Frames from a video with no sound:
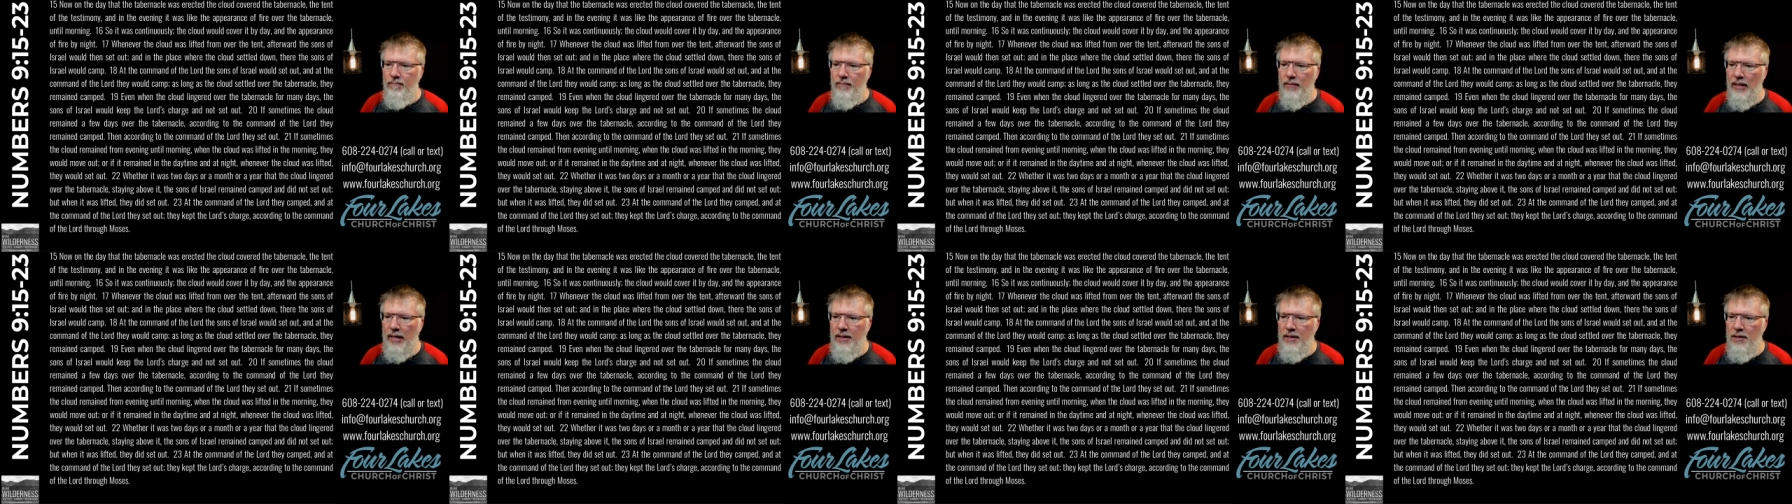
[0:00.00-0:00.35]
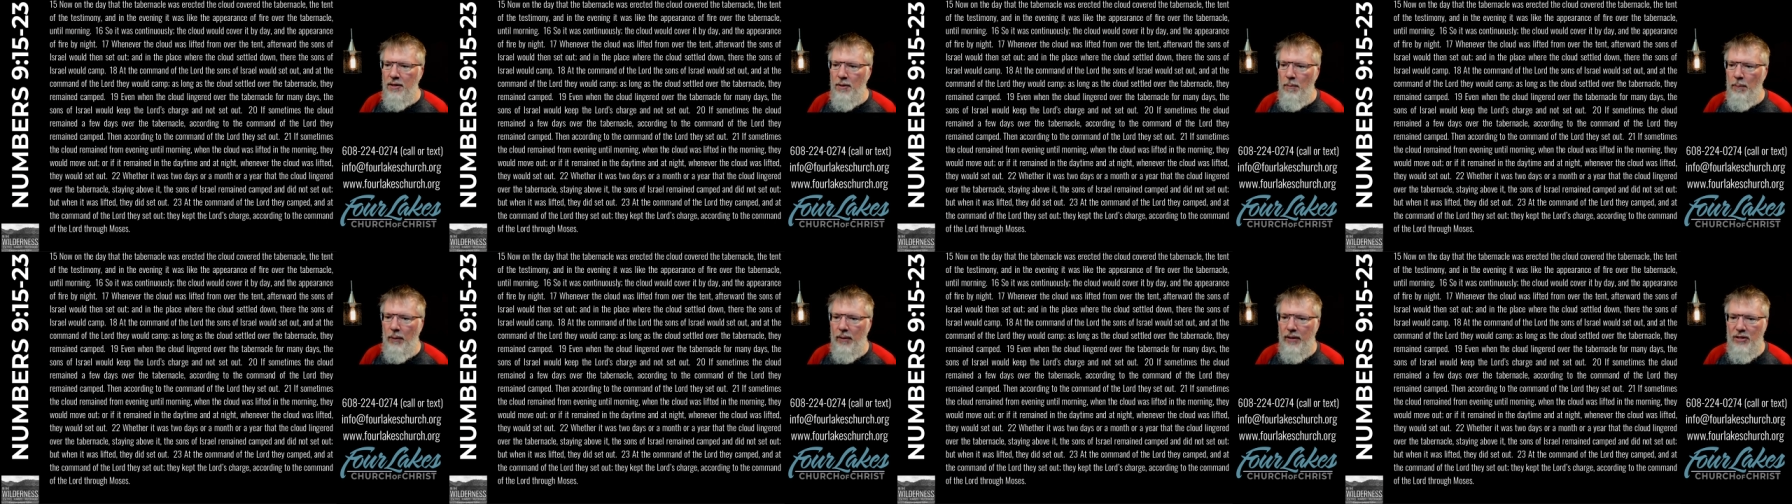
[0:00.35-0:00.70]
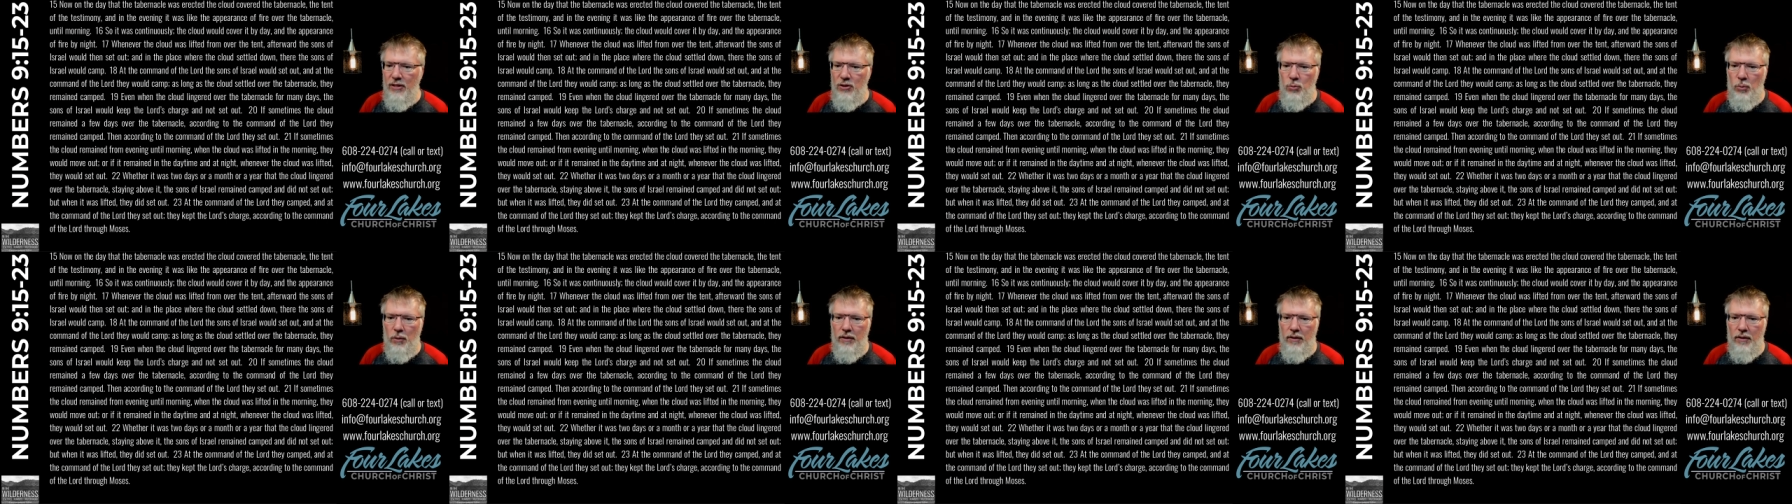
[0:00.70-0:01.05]
And in the
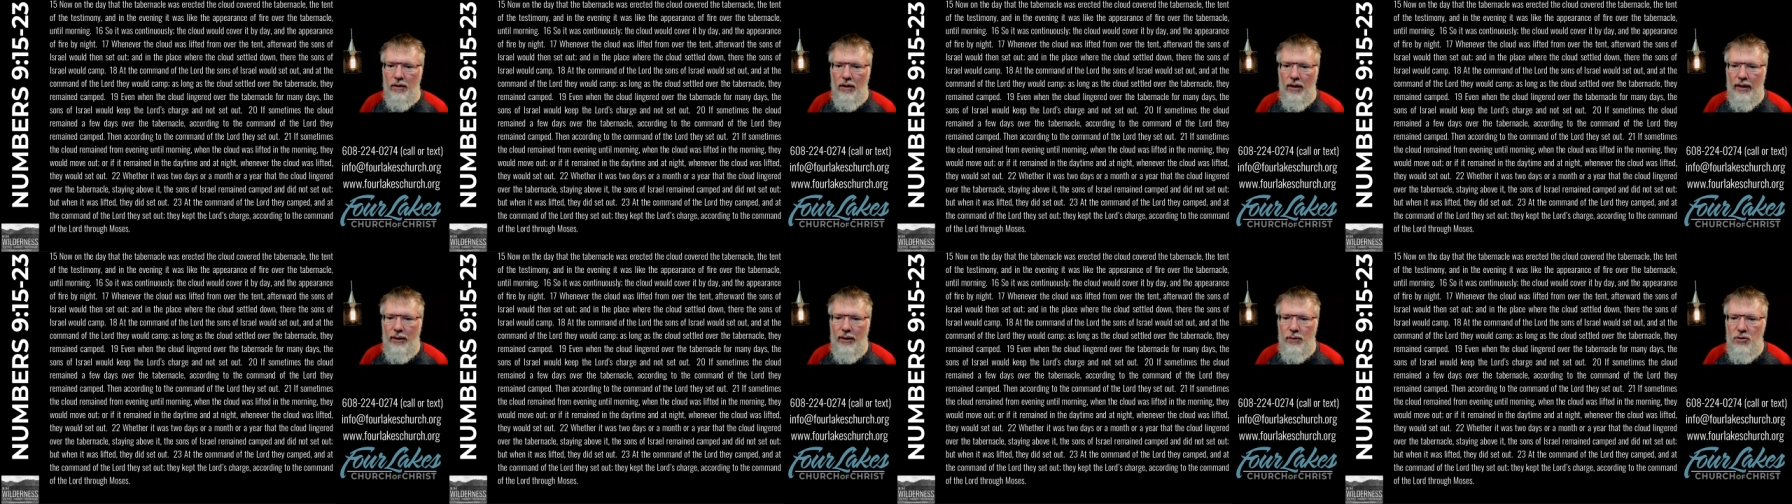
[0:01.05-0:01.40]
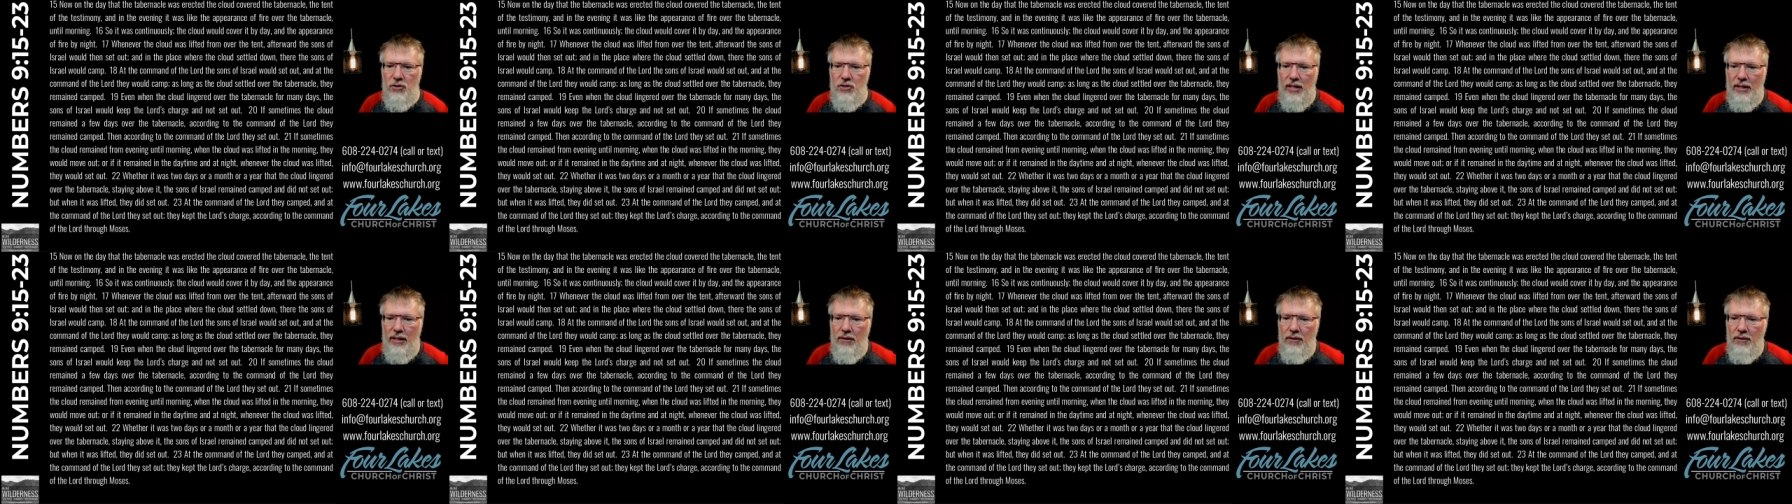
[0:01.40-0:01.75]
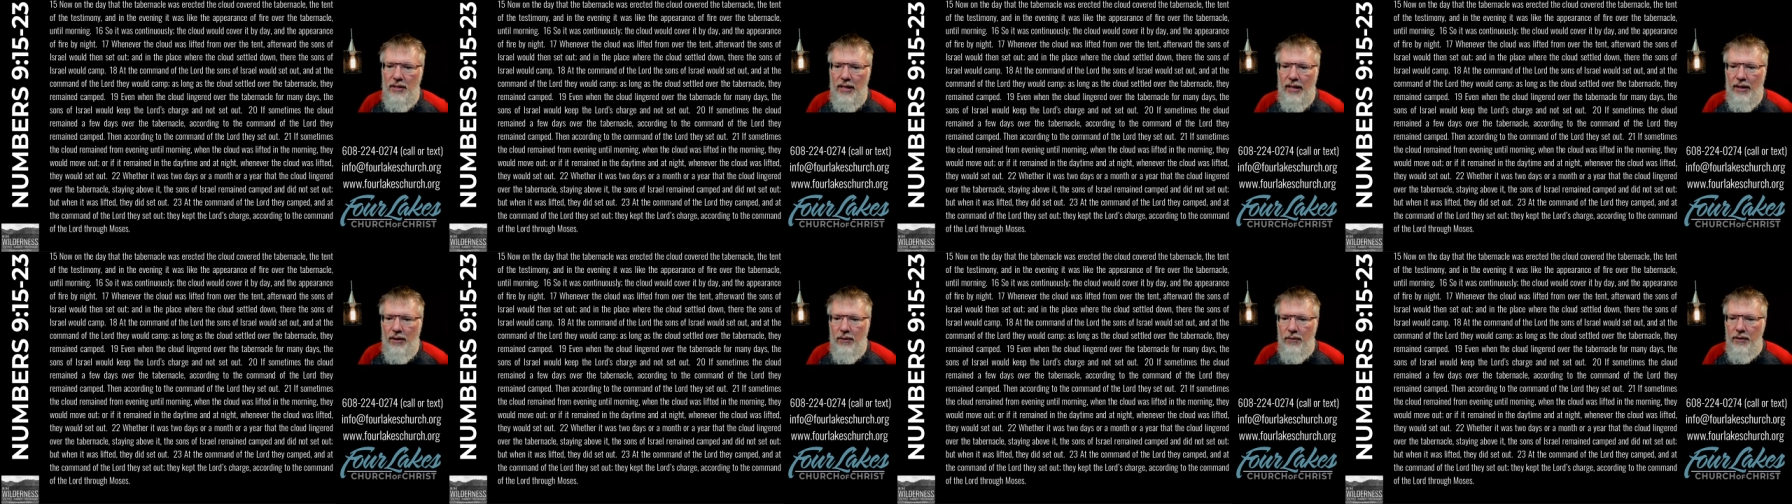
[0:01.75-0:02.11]
place where the cloud settled
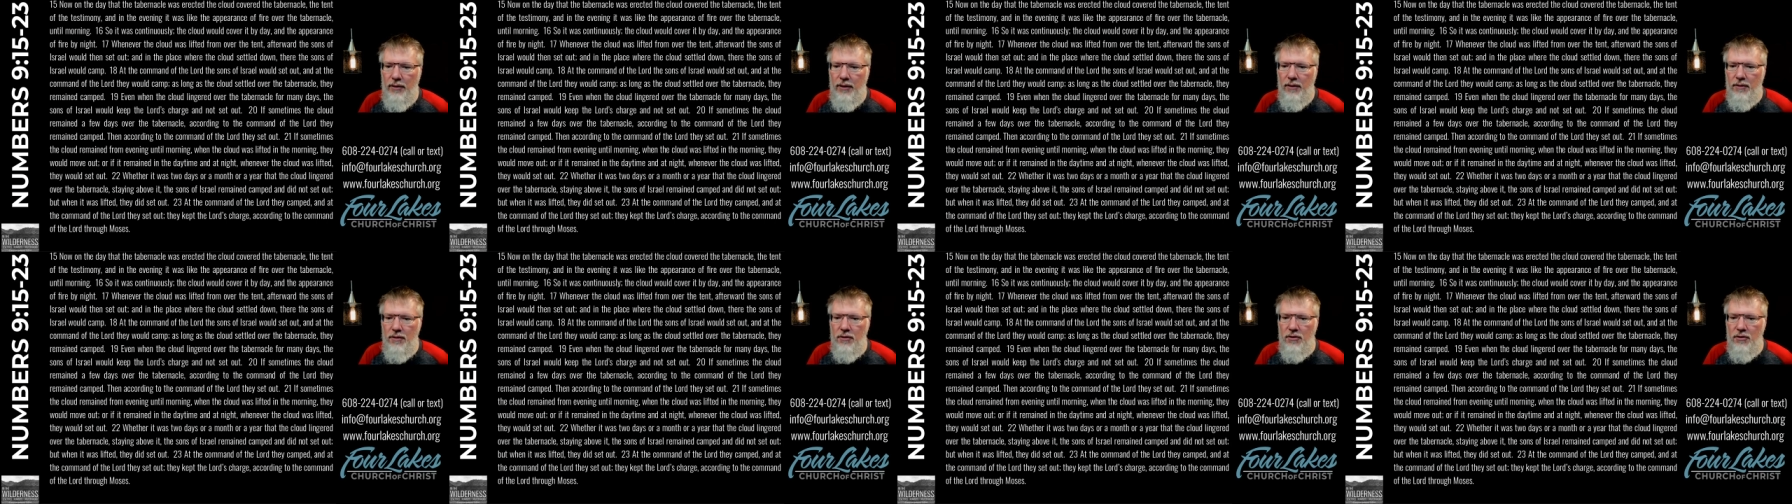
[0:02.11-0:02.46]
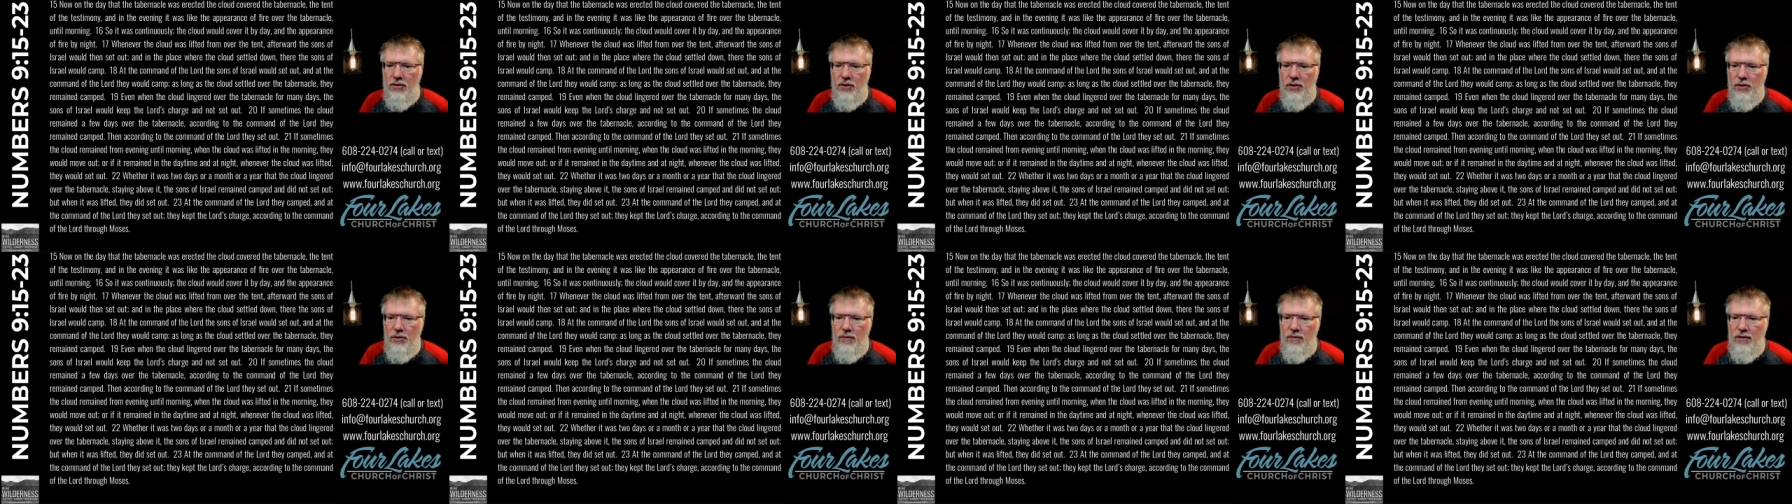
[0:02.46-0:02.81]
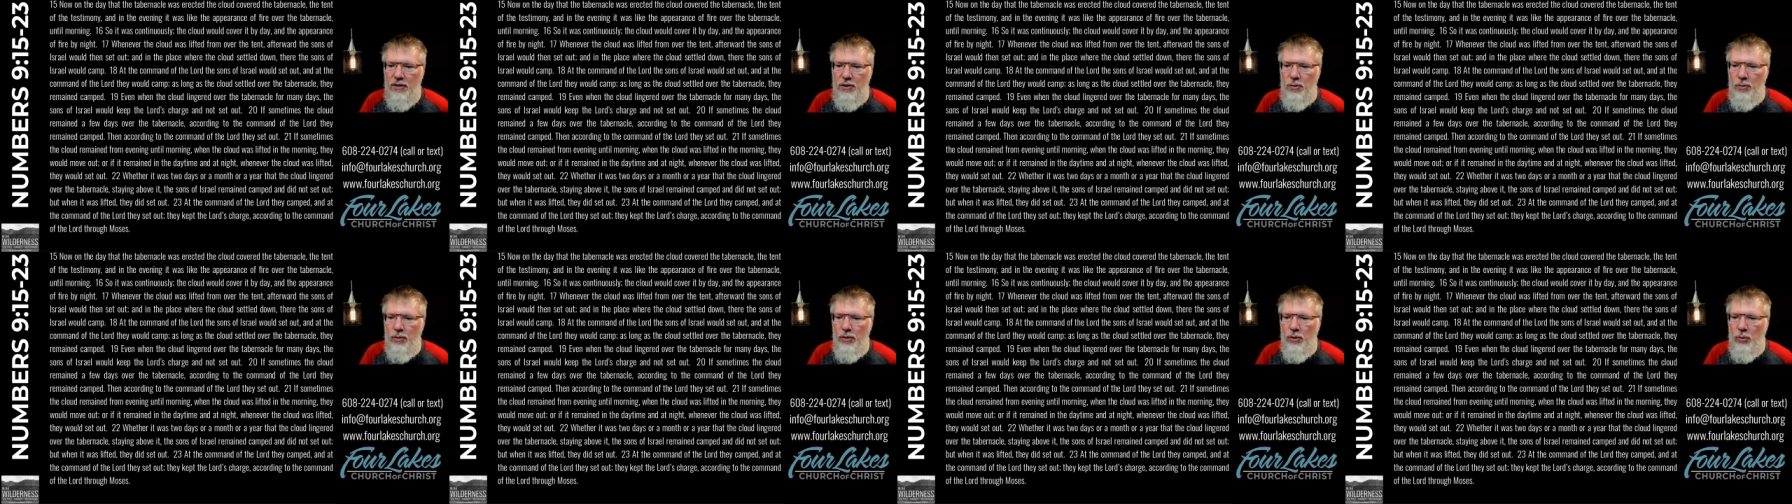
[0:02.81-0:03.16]
down, there the sons of
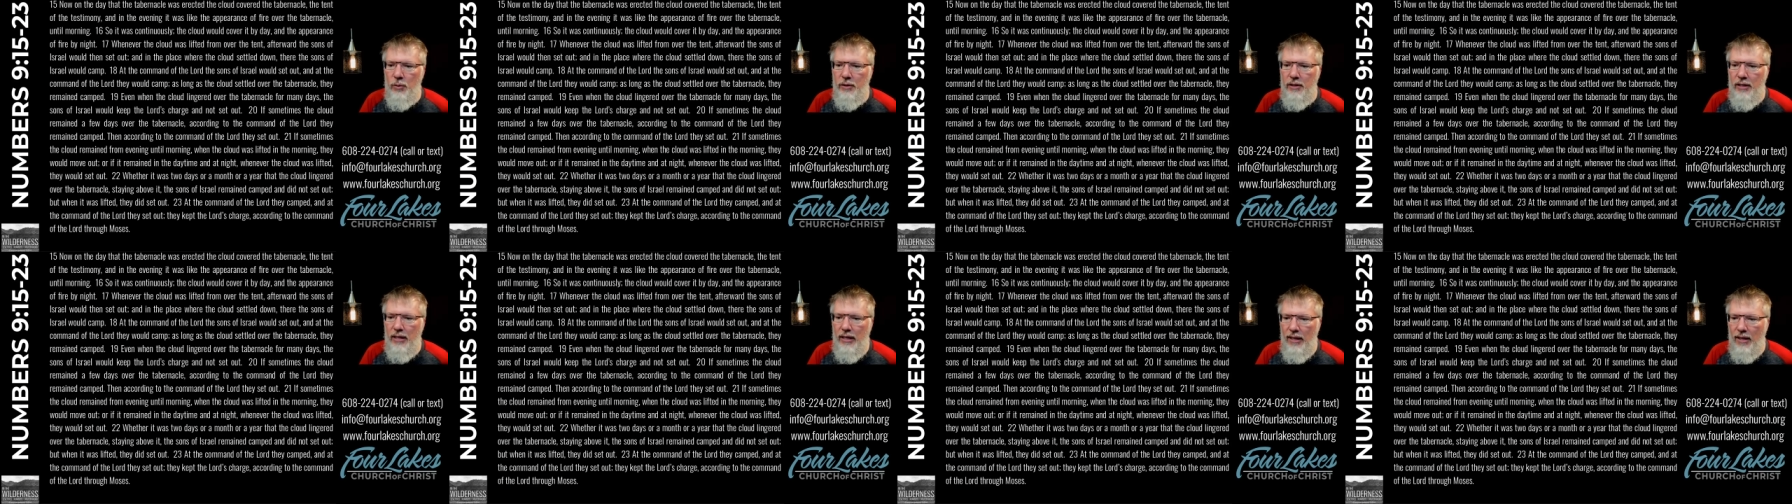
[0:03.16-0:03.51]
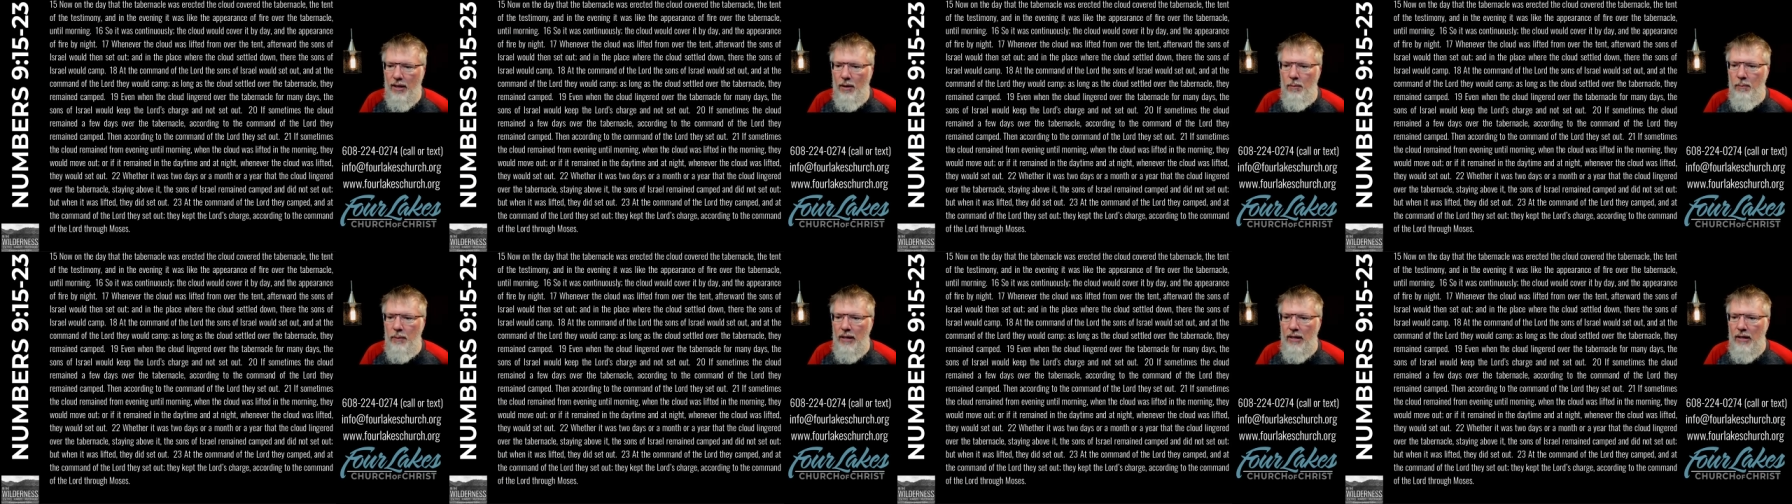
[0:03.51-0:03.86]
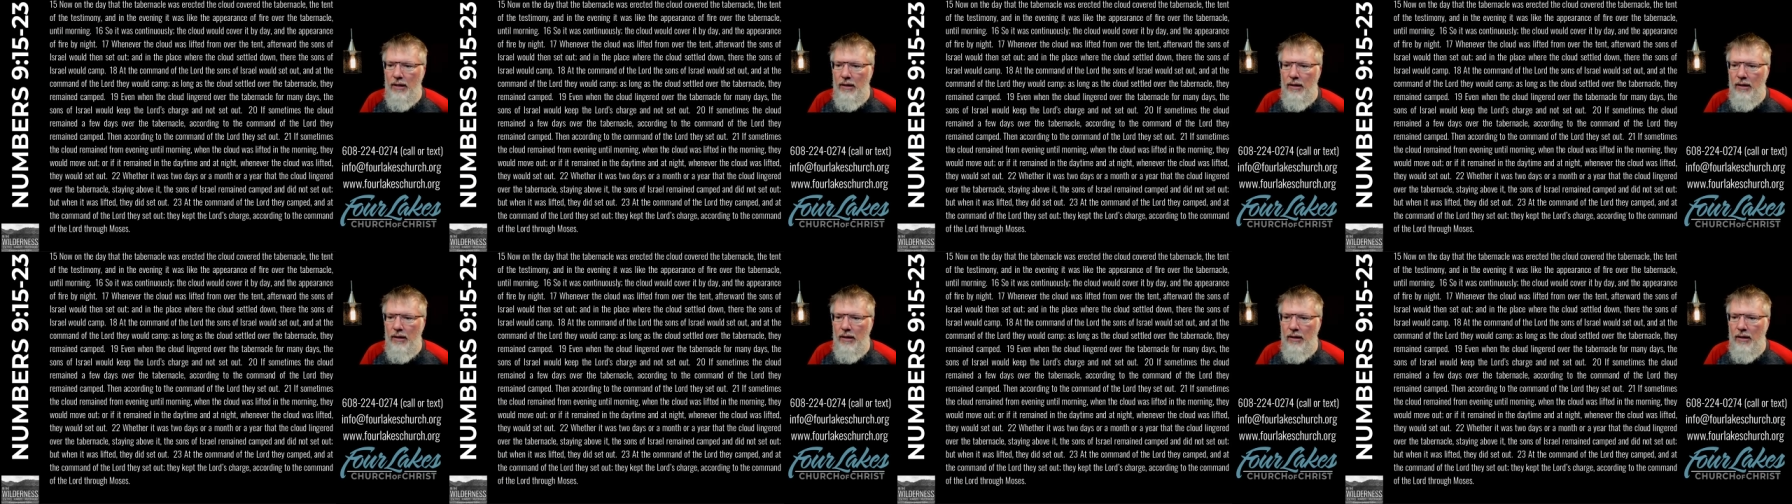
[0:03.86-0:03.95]
Israel would camp.